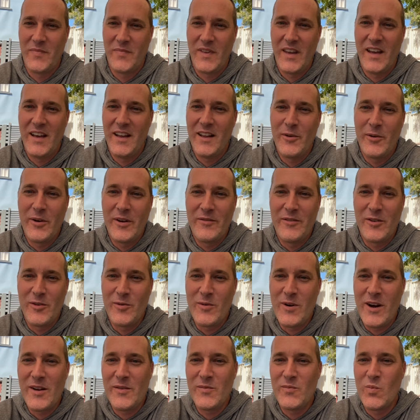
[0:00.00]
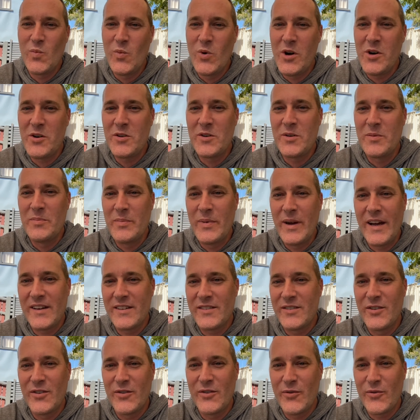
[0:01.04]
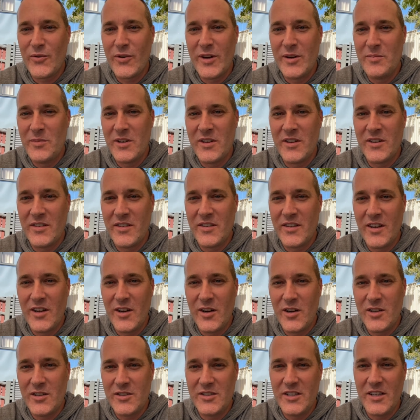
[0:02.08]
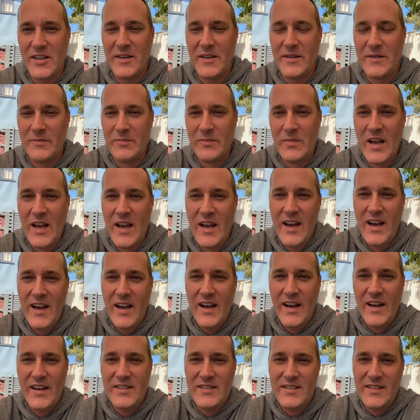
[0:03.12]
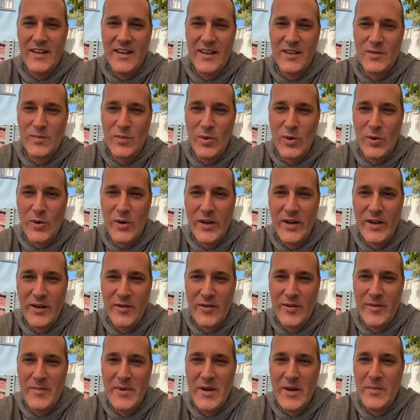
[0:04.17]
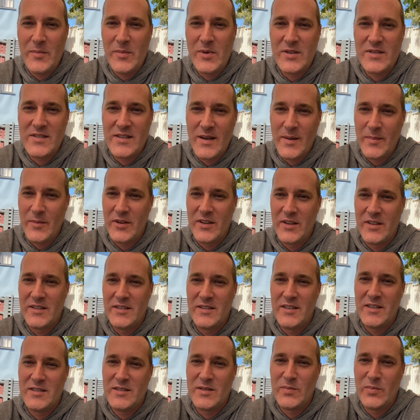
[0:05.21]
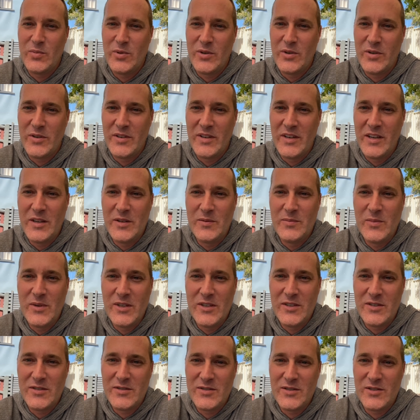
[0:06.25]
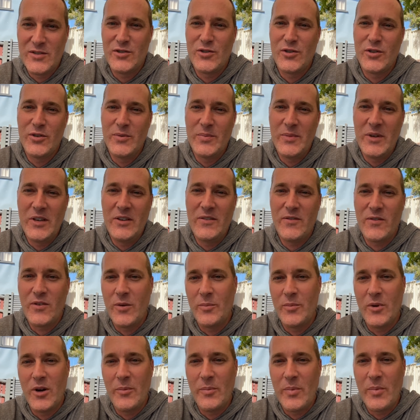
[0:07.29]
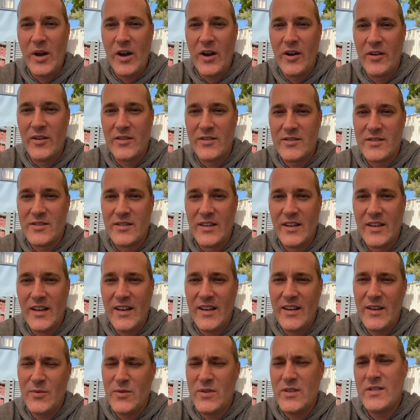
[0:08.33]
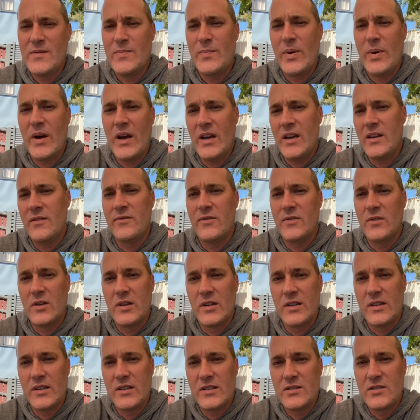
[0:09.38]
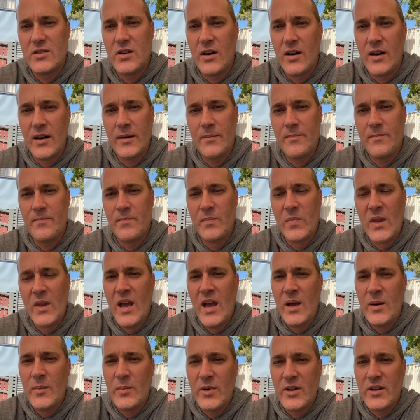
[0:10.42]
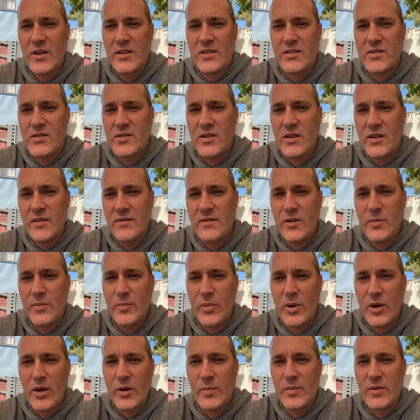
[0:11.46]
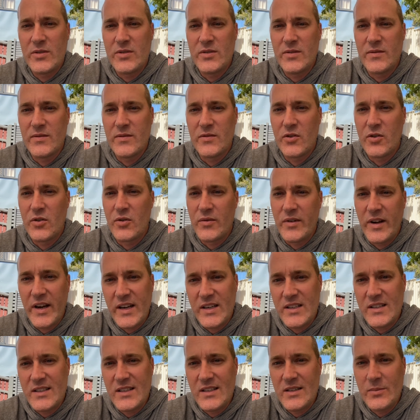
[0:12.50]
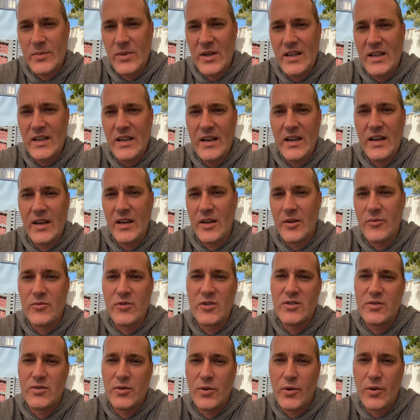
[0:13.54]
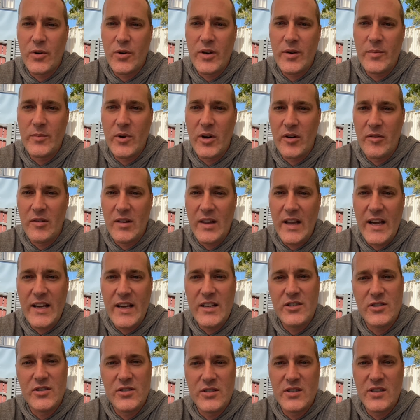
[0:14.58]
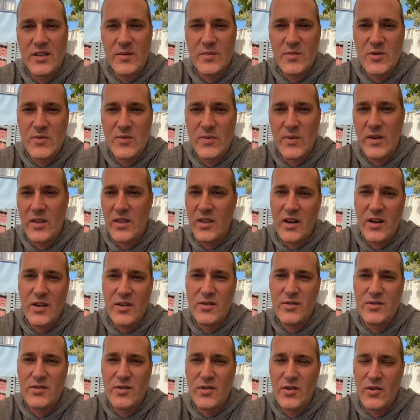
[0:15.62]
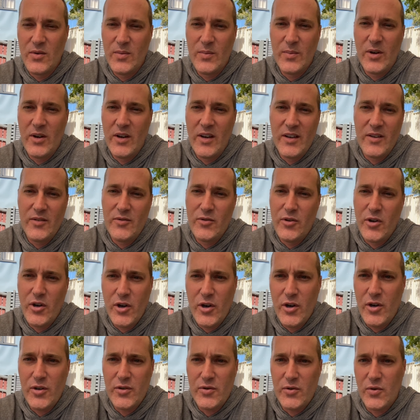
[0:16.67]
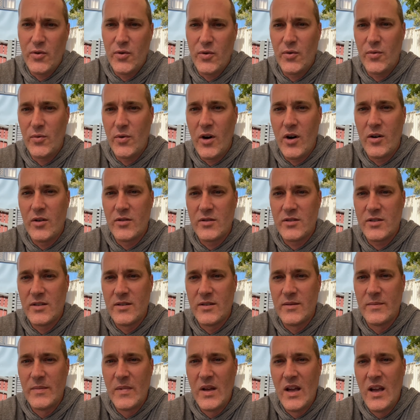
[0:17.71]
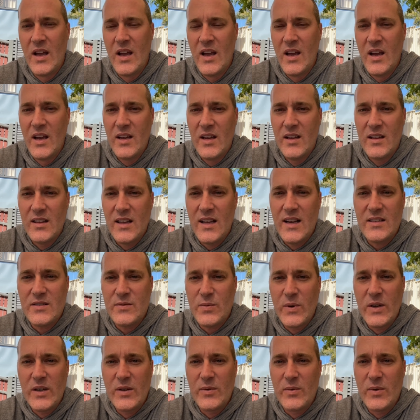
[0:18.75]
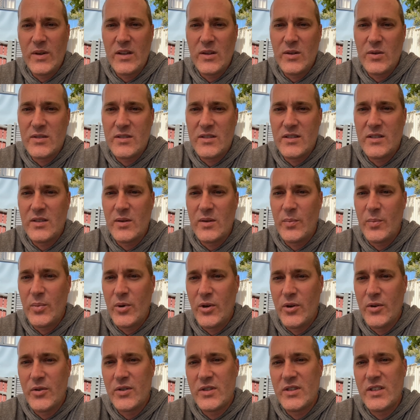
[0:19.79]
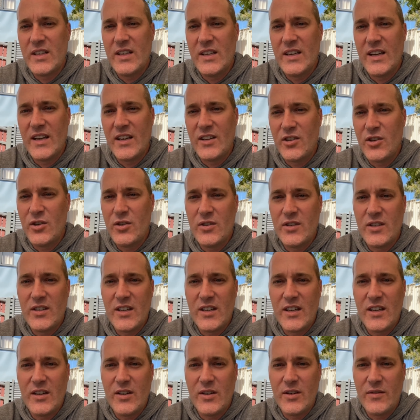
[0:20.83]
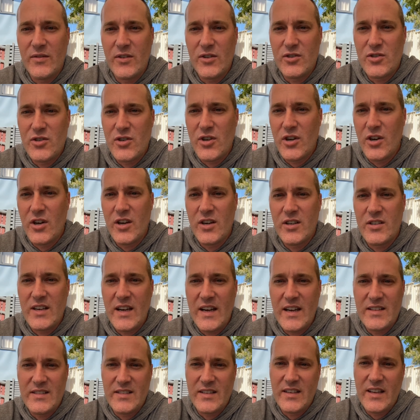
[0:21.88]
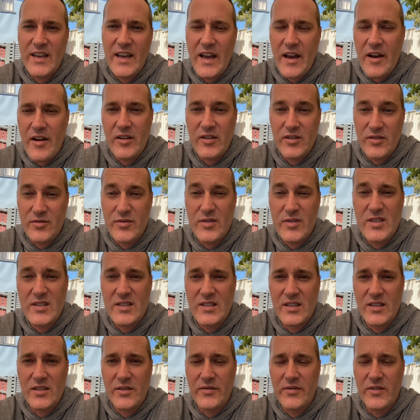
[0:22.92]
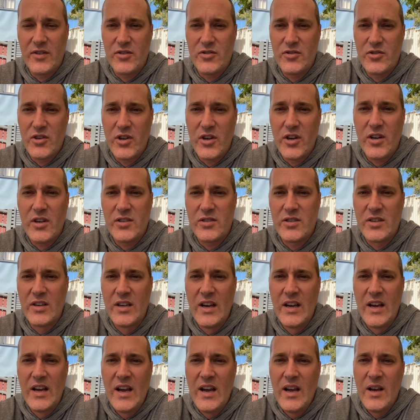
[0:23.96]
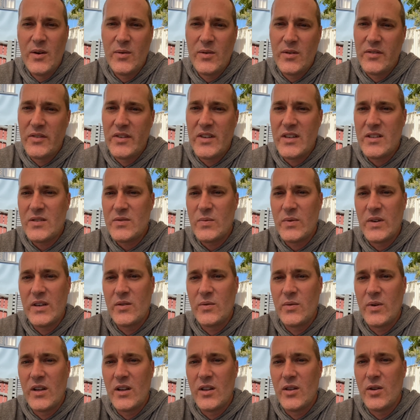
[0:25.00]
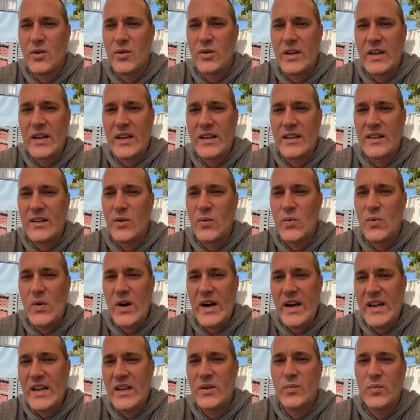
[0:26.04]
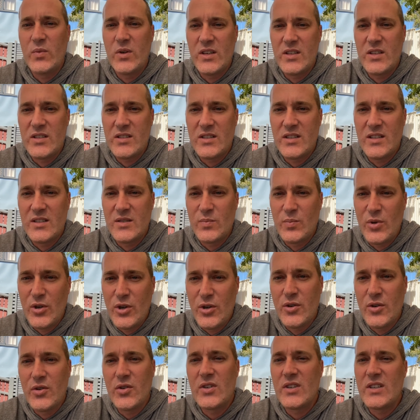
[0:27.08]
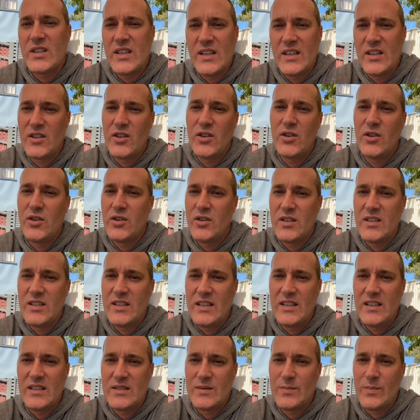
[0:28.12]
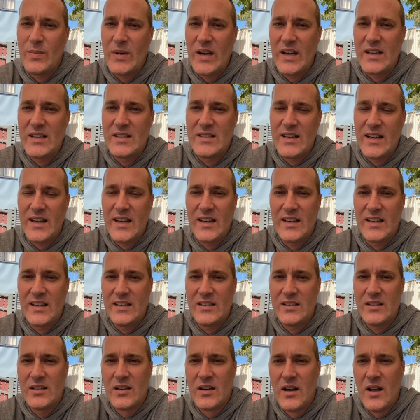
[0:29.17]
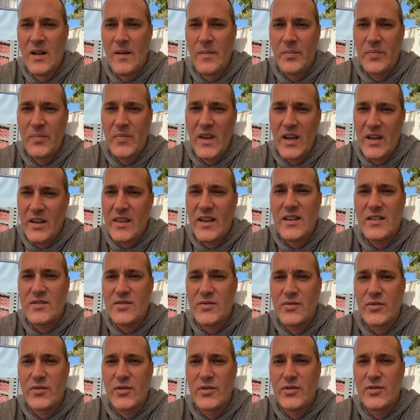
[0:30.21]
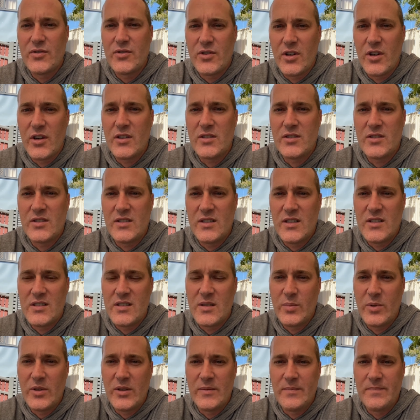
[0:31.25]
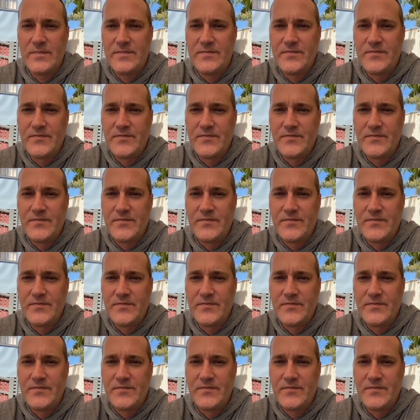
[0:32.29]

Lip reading: Hello everyone, welcome back to 3 Minute Theology. As a young boy, I remember some of the discipline administered to me from my parents, and it was painful at the time, but it served a purpose of correcting me and restoring my relationships with those whom I had hurt or wronged. Last week we looked at the purity and unity of the church as a characteristic of the church. Well, this week we're looking at the way in which this purity and unity is maintained, and that's through church discipline.